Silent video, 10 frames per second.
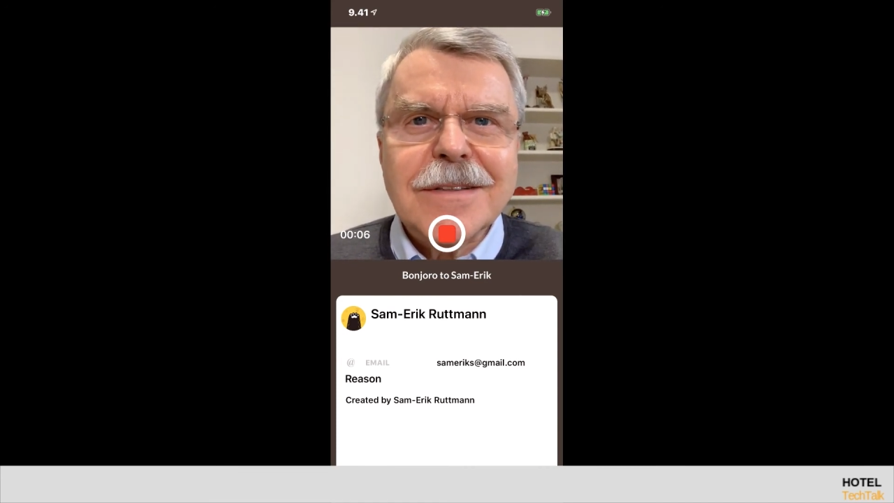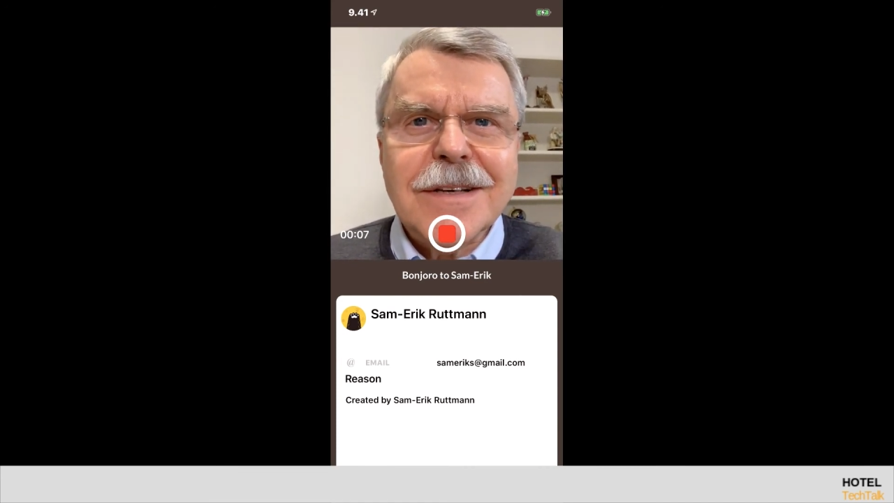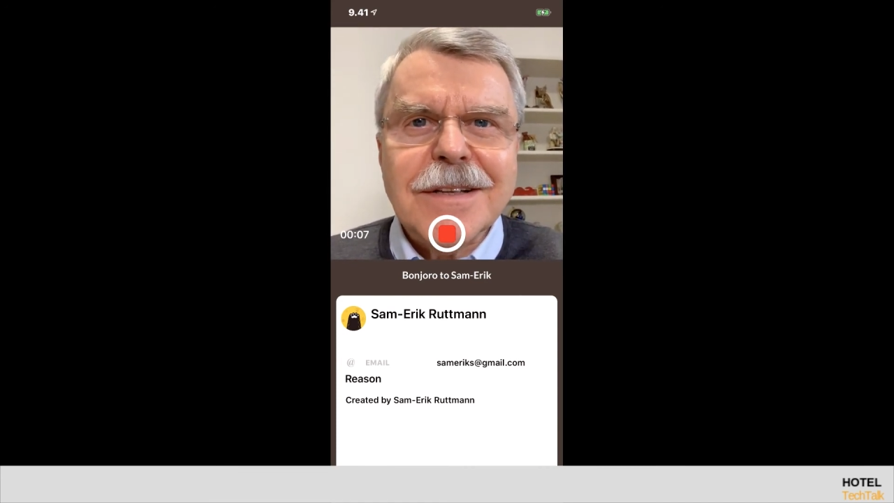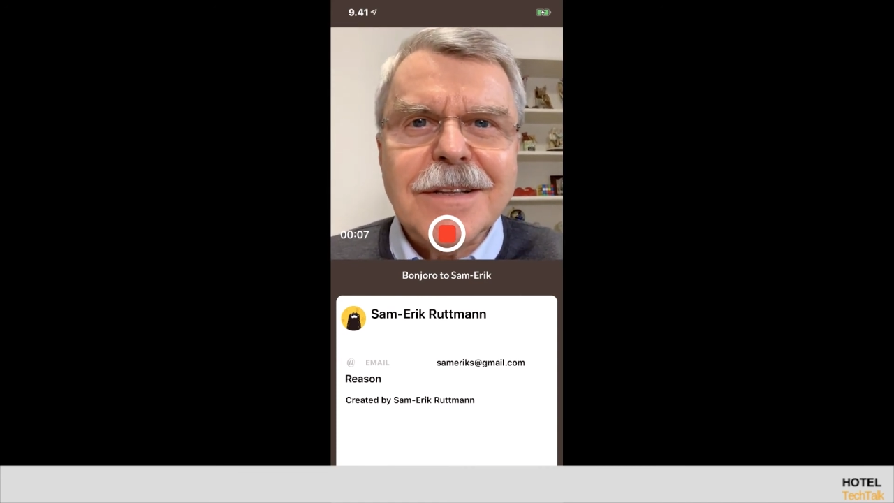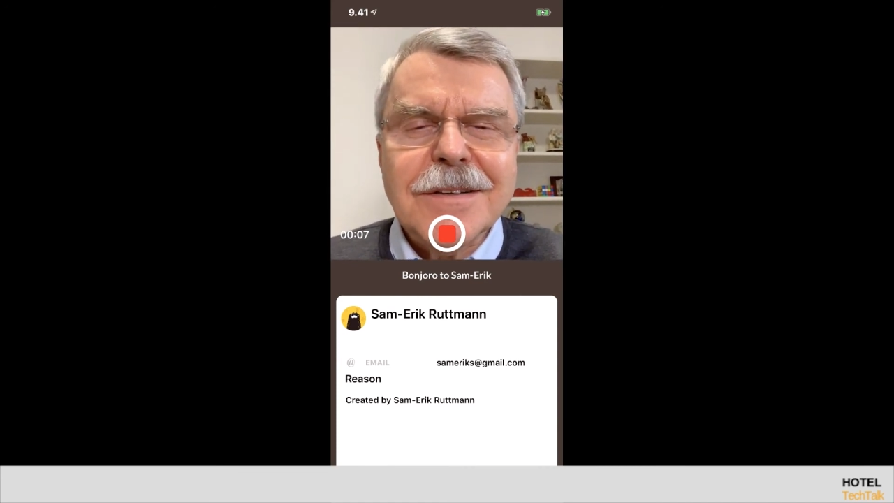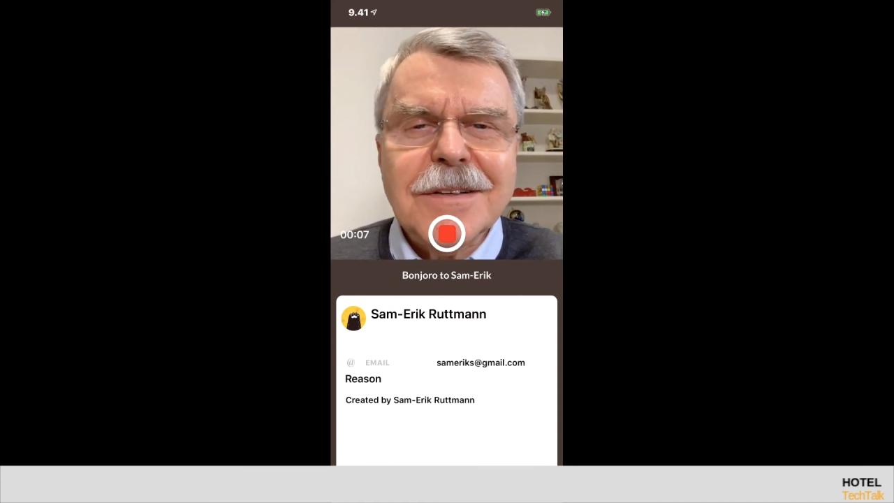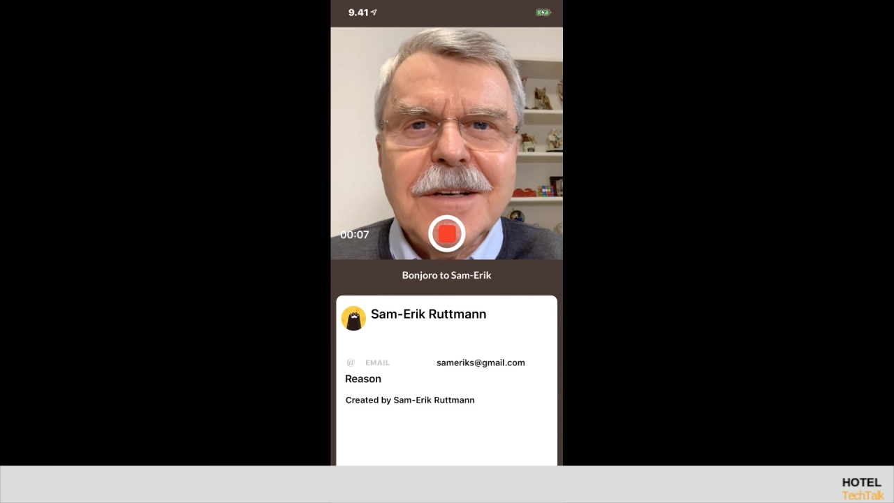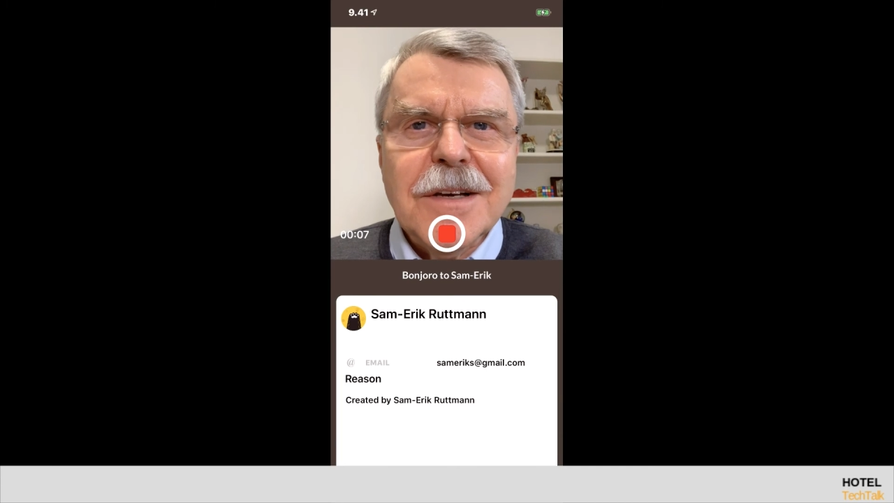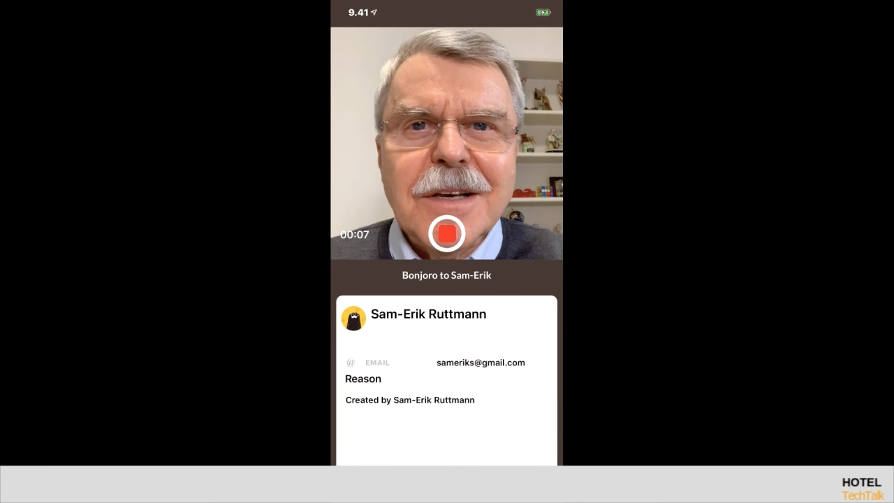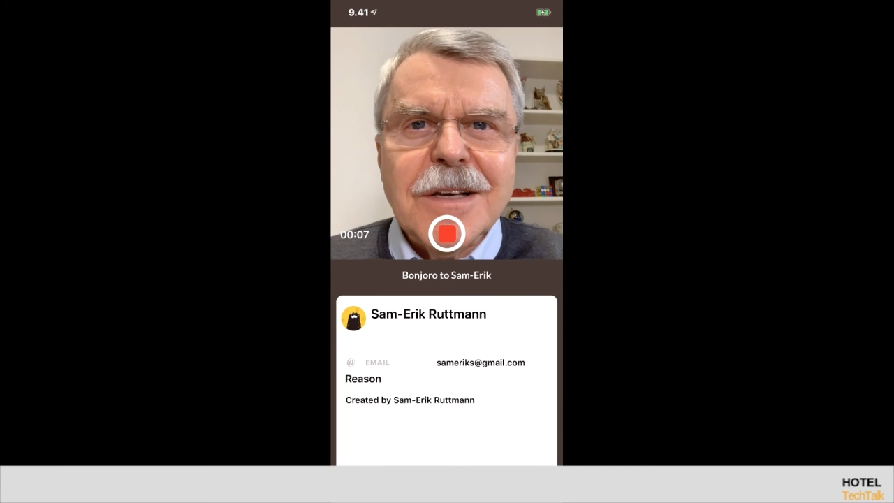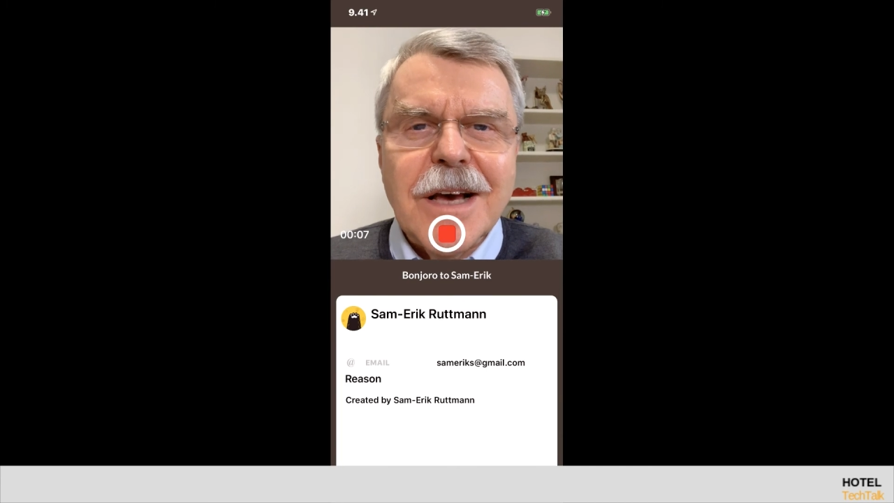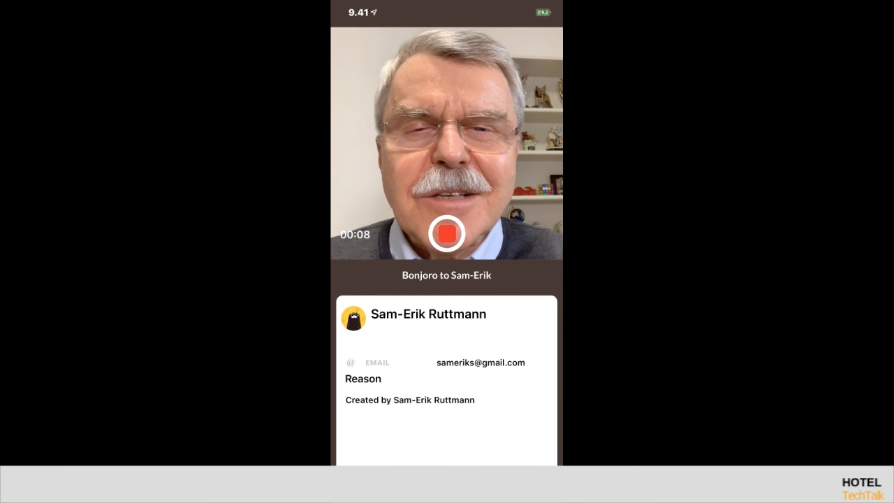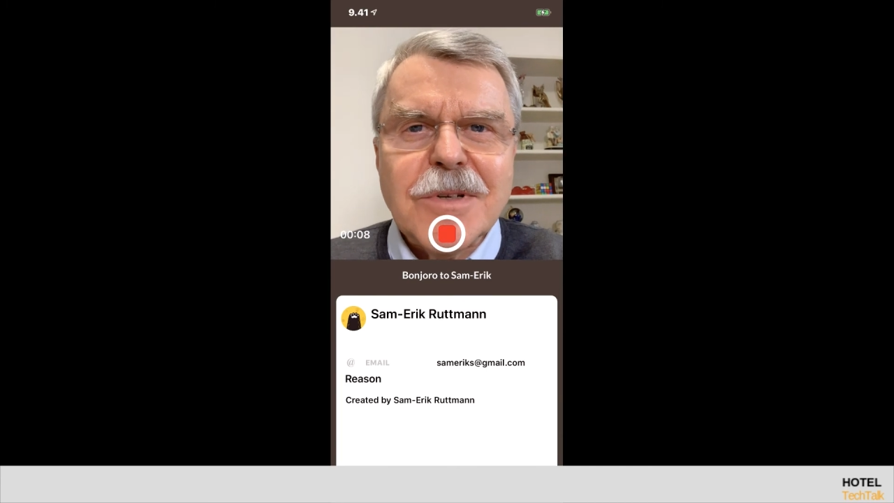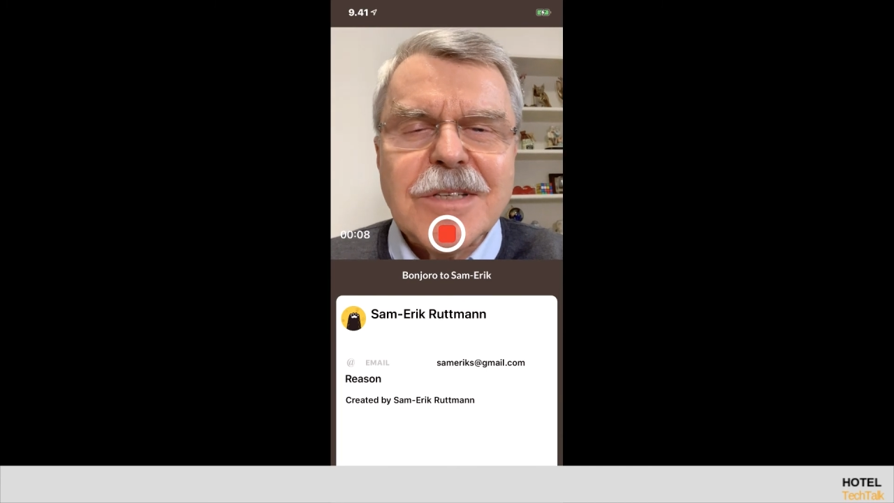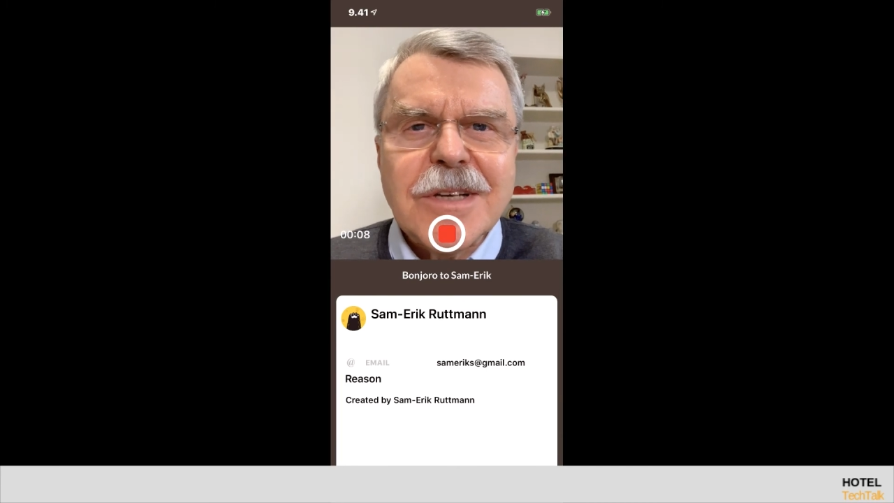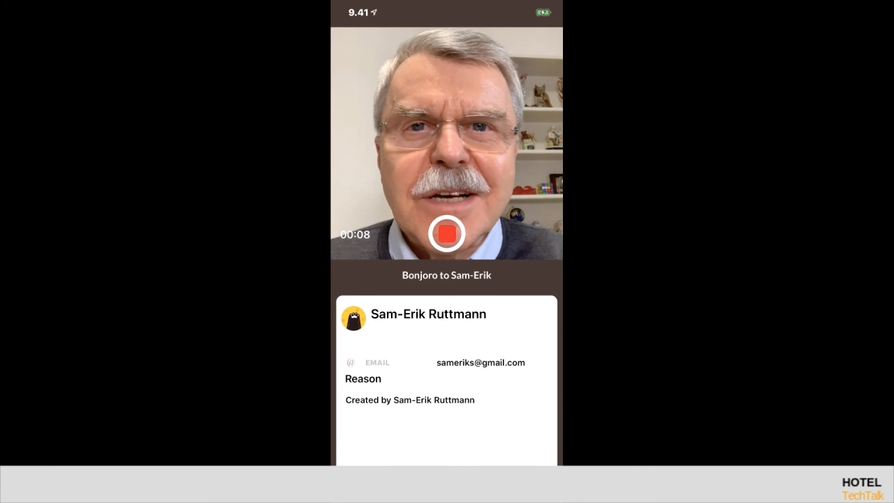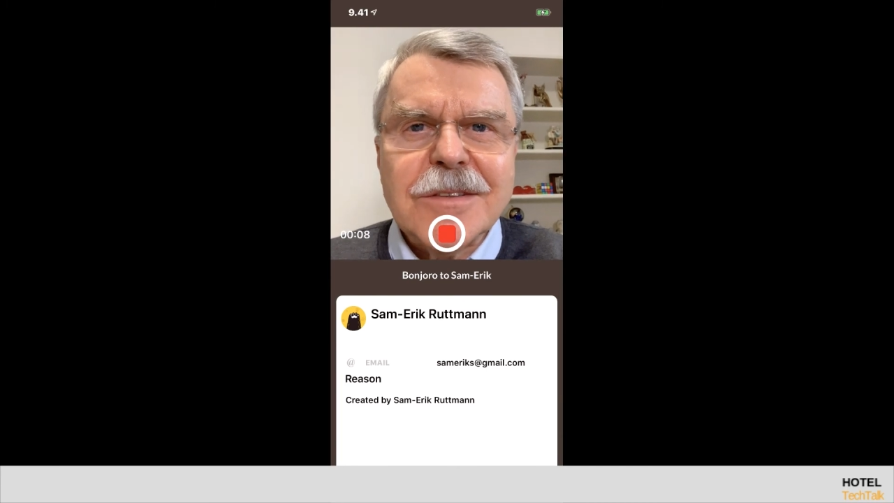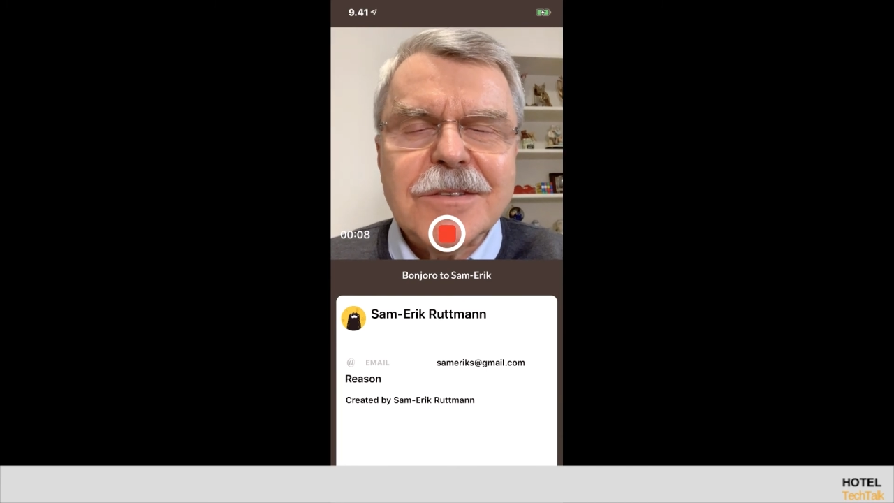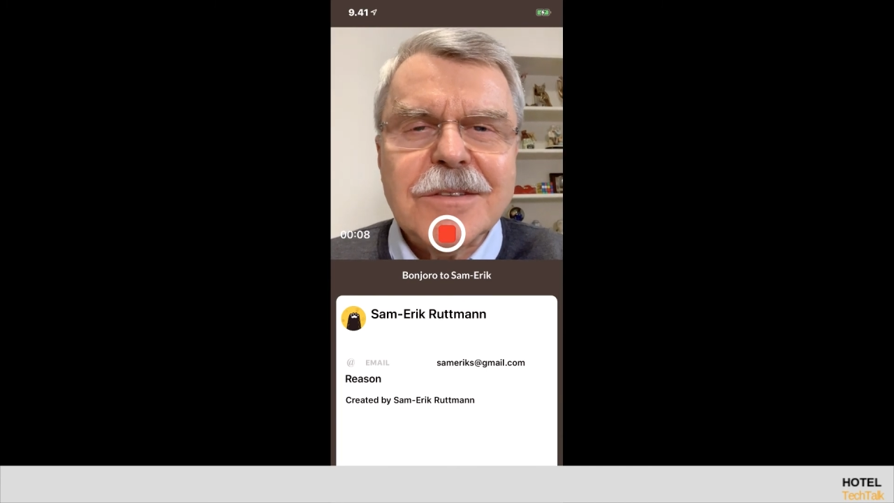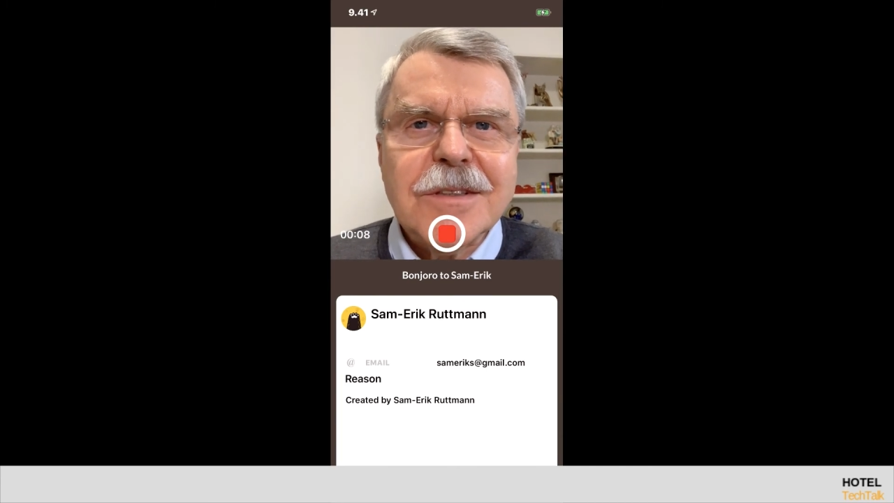And as we
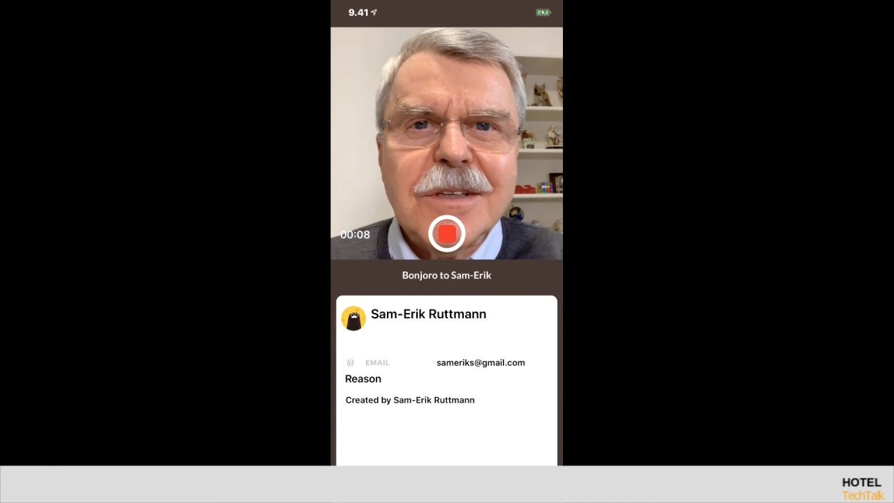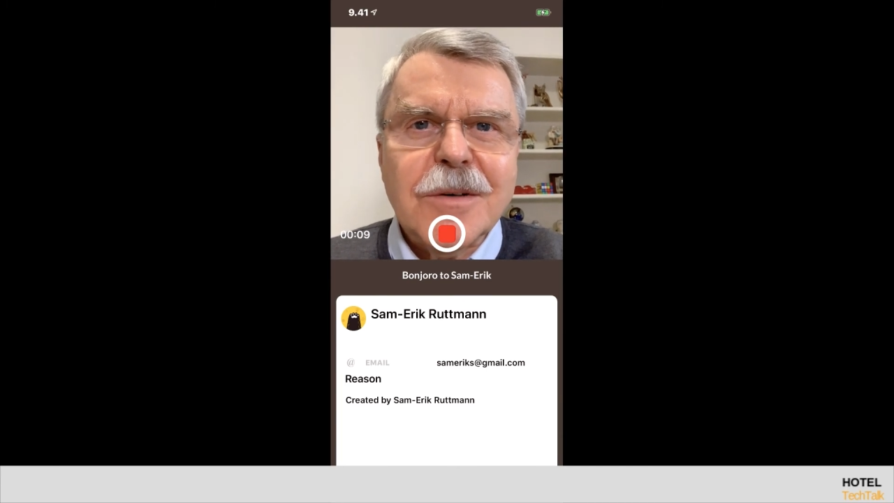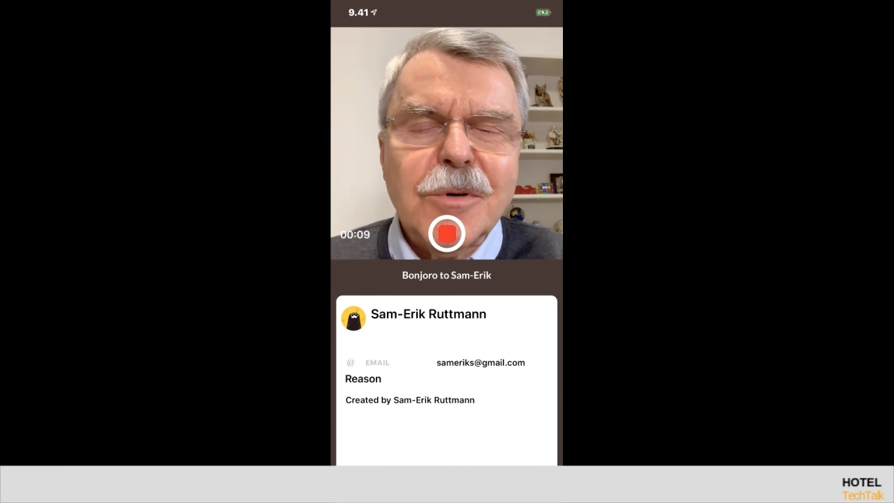discussed,